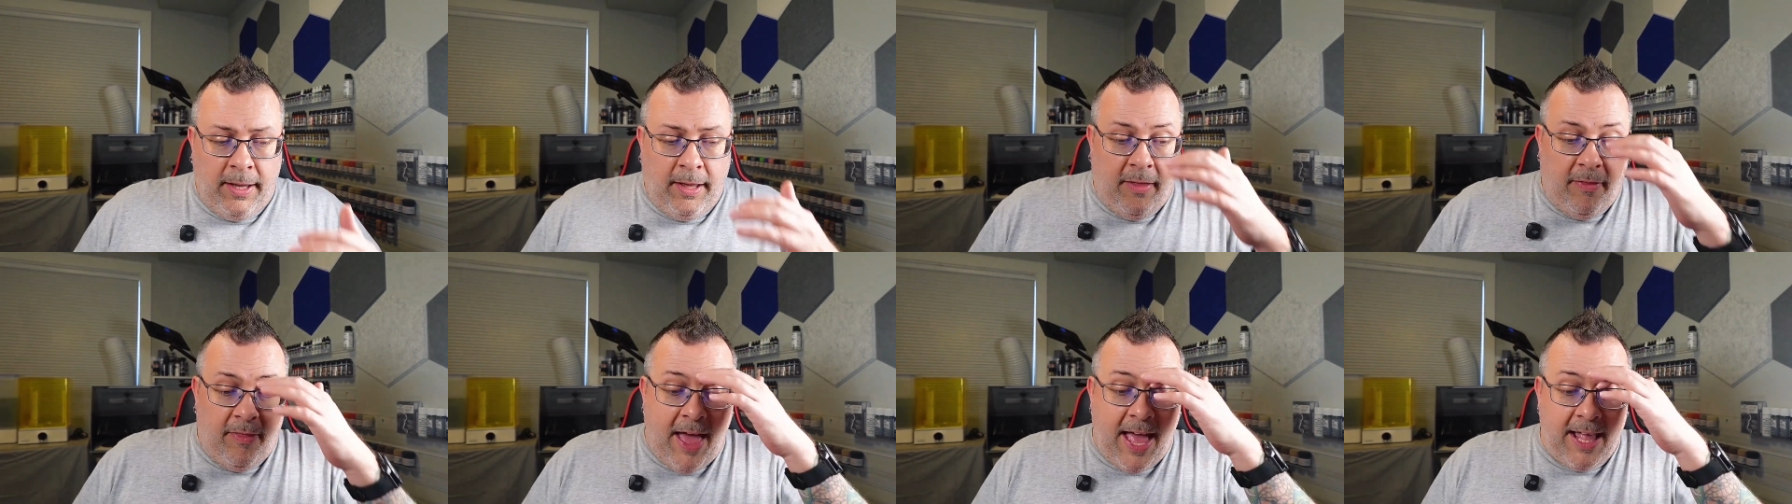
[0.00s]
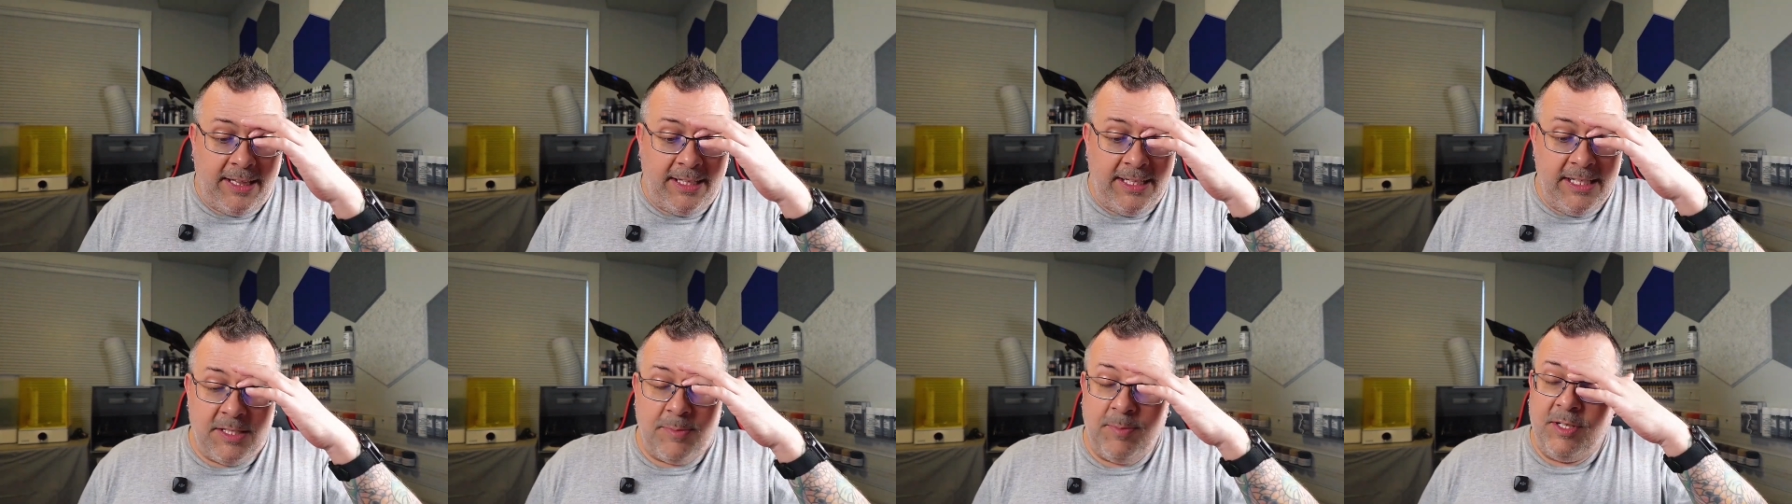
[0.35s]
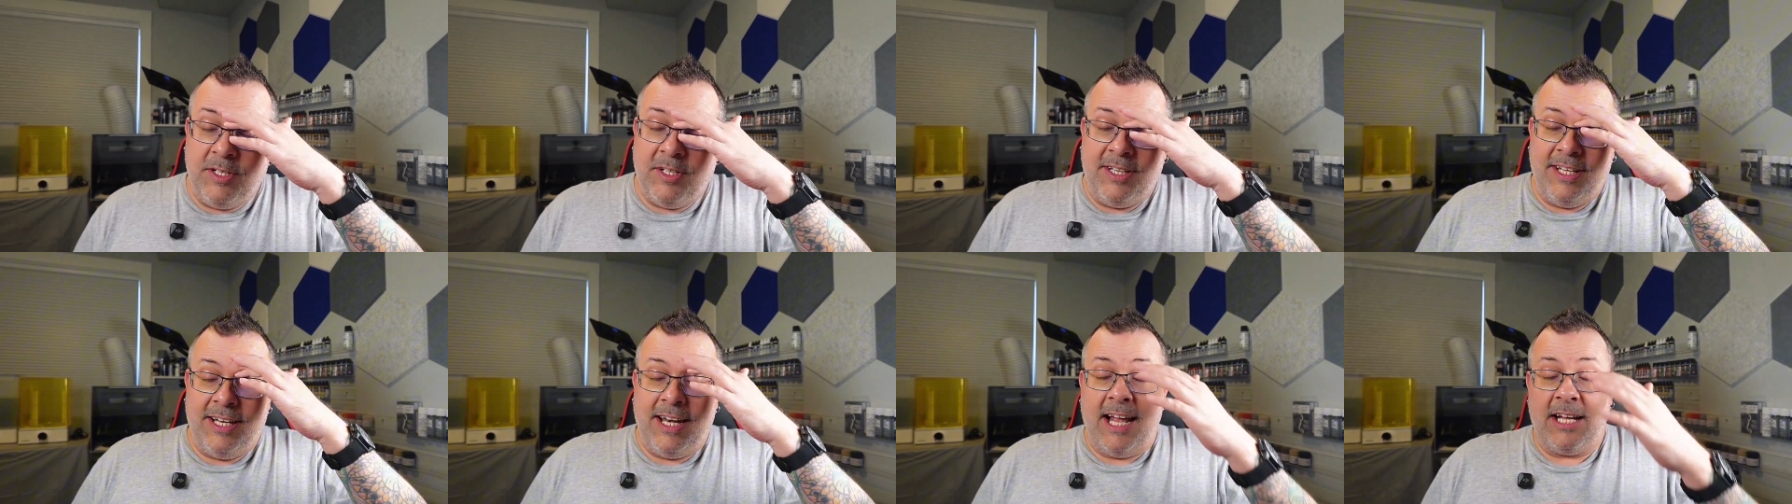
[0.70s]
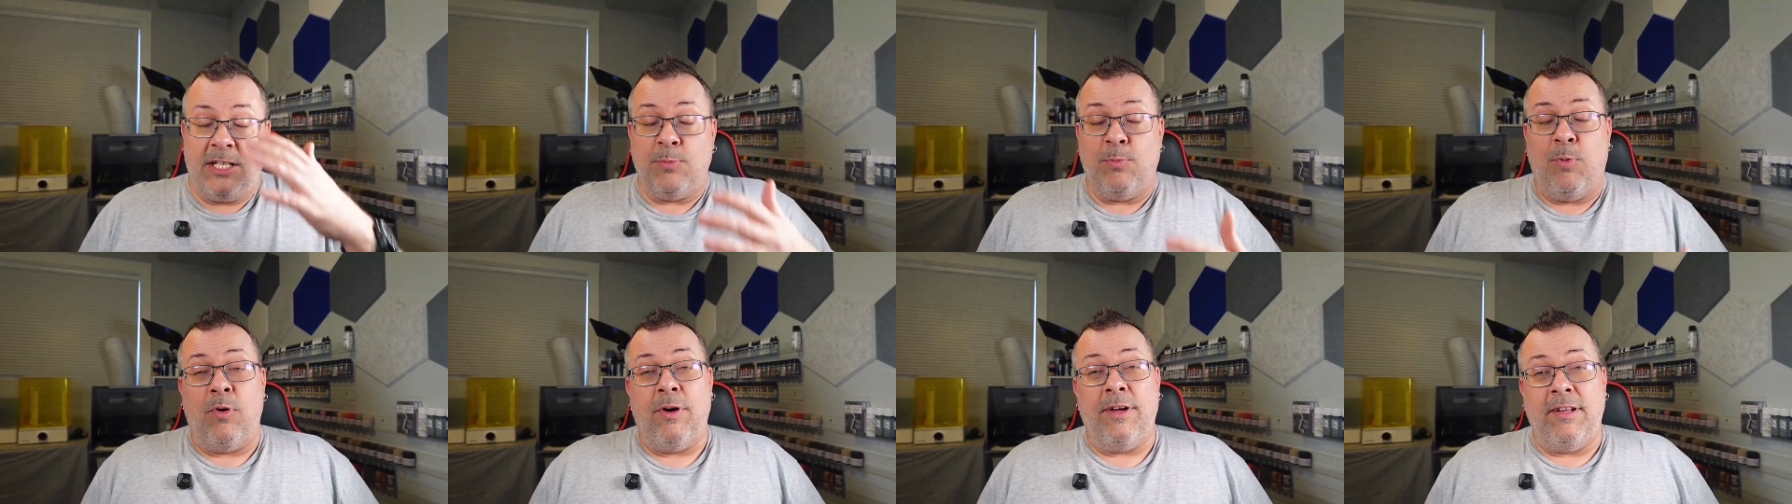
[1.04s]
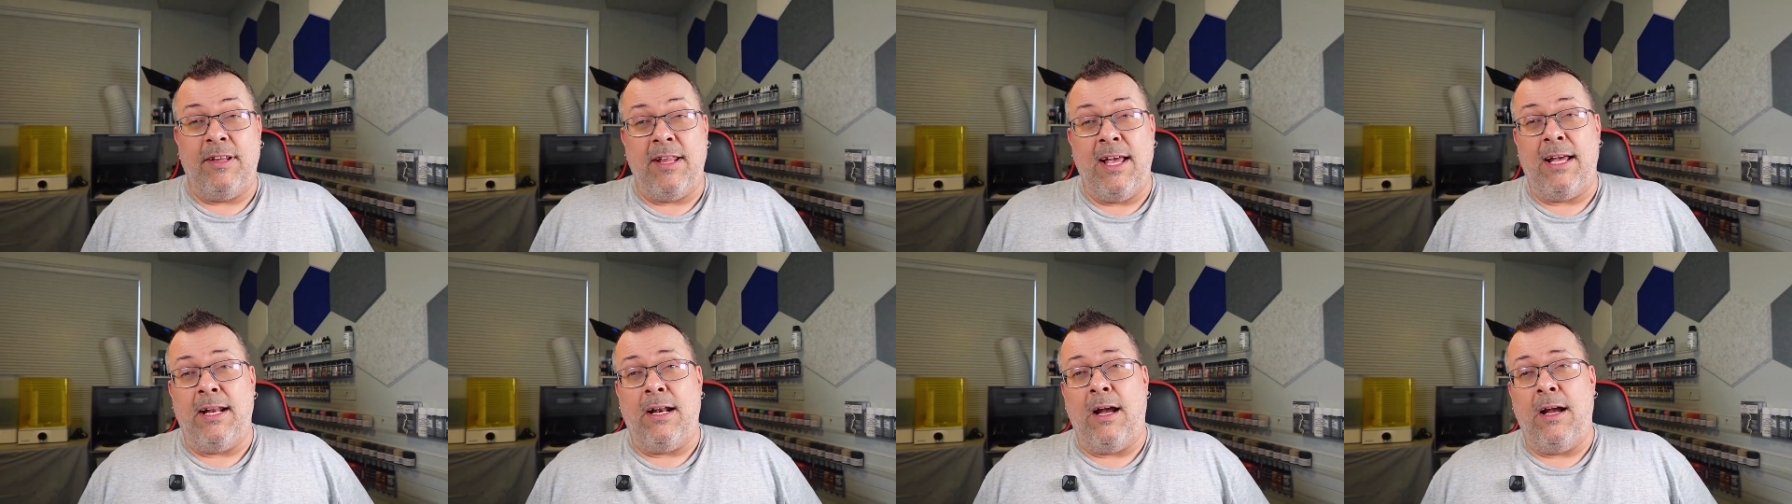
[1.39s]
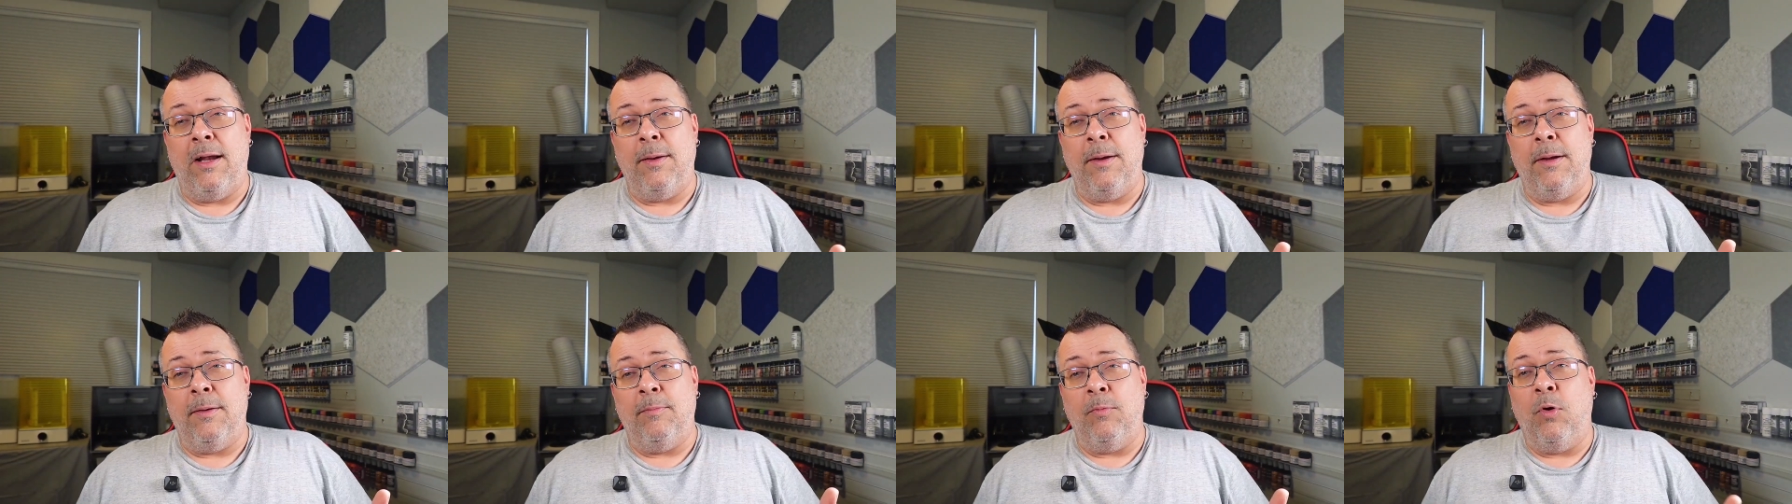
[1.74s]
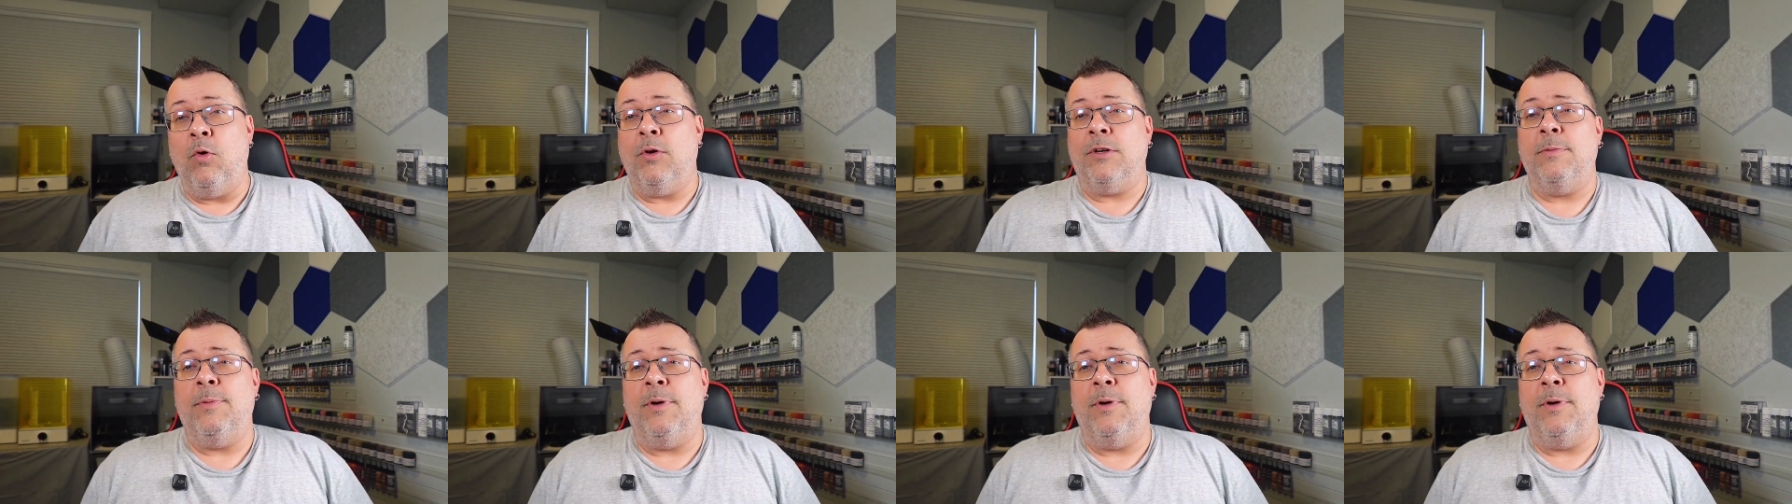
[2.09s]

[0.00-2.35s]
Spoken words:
that leads me to the next point, that I am going